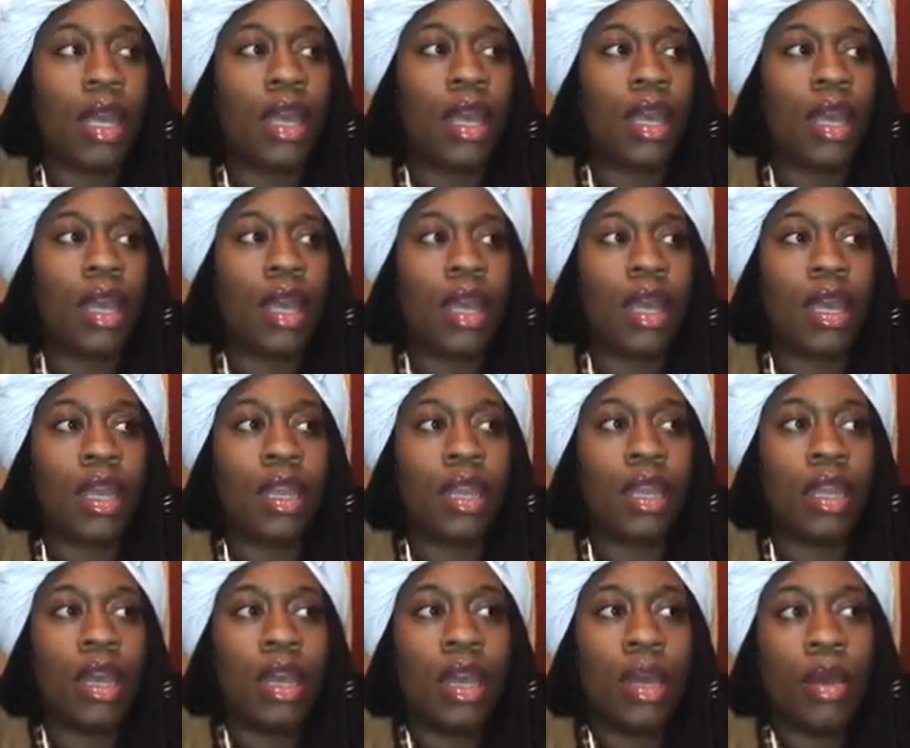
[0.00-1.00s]
And
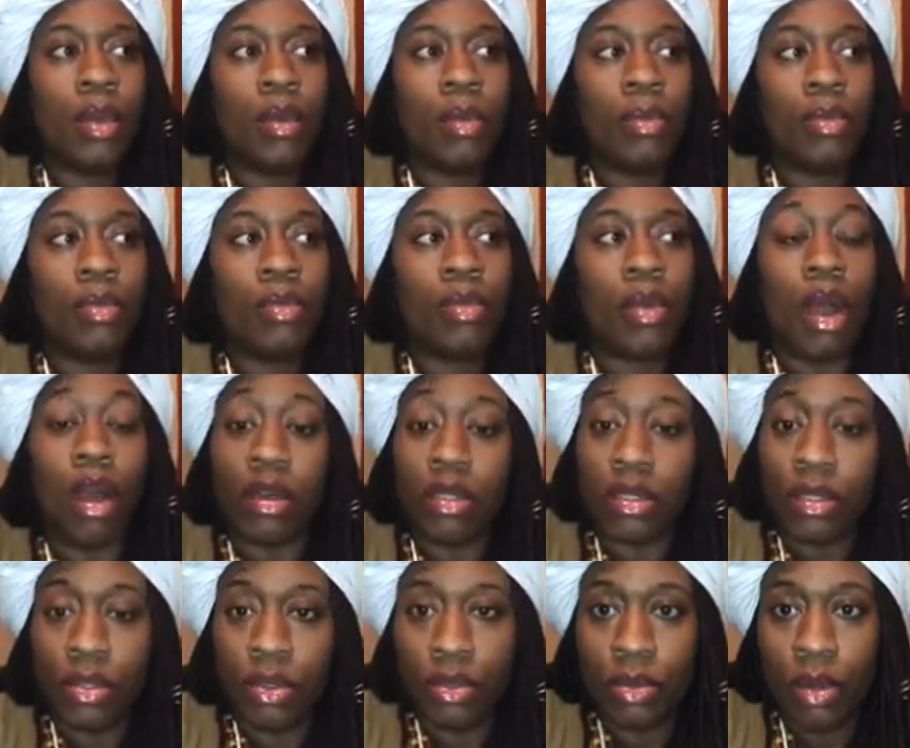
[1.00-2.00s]

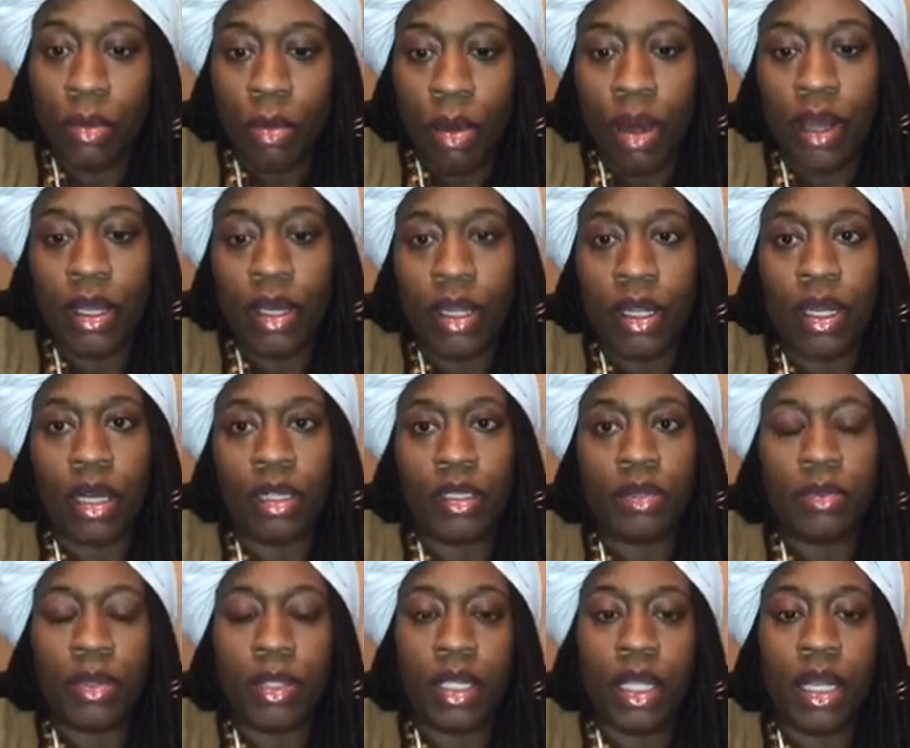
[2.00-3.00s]
also doing marketing cost
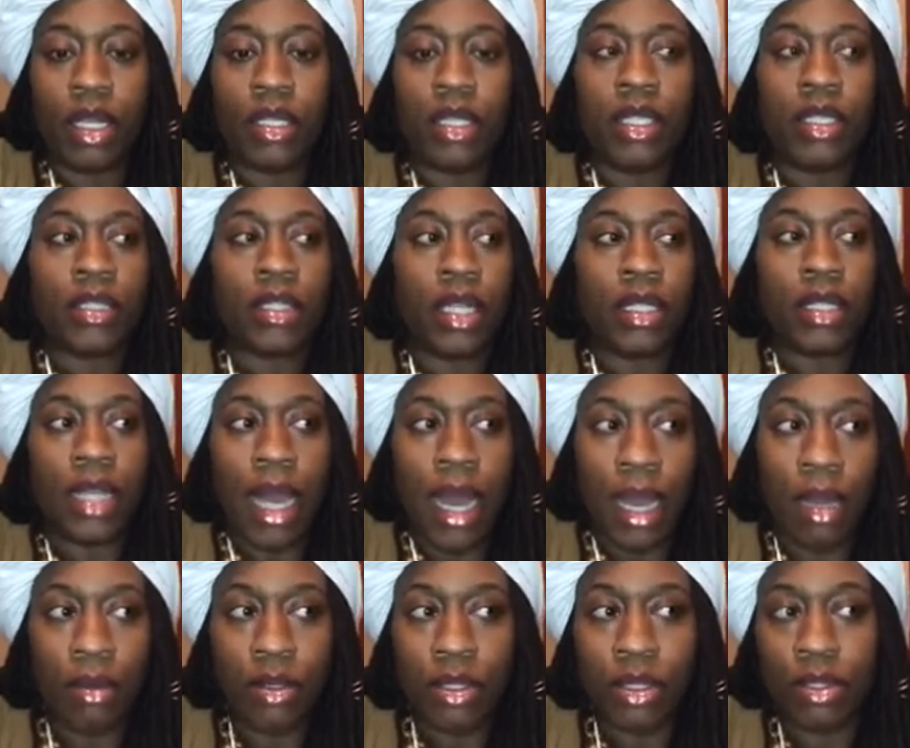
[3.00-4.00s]
me a lot of things, like the
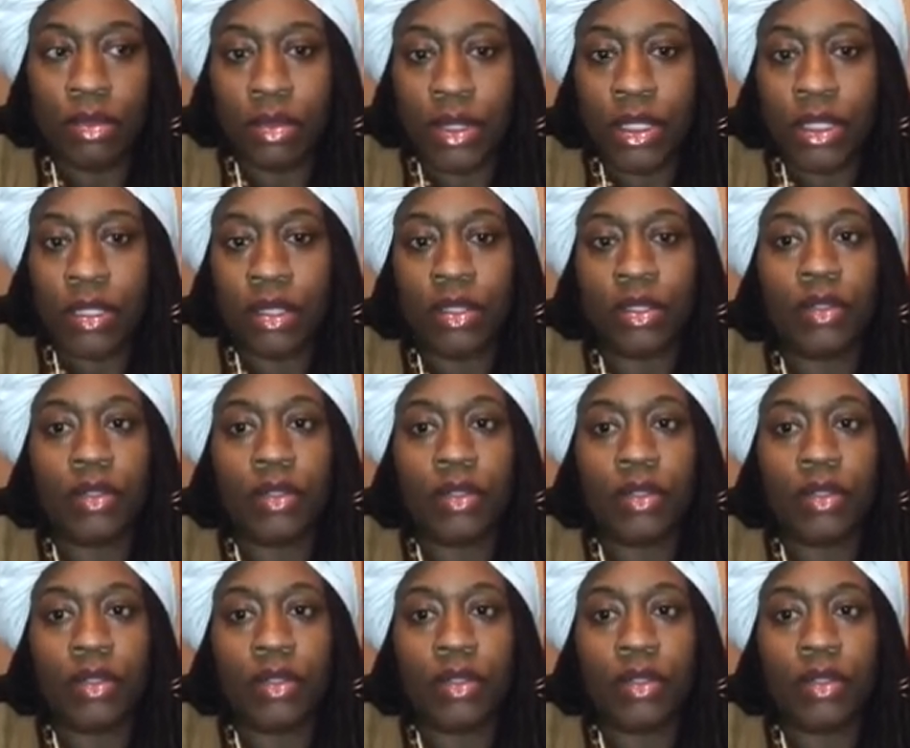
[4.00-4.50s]
hours, the research.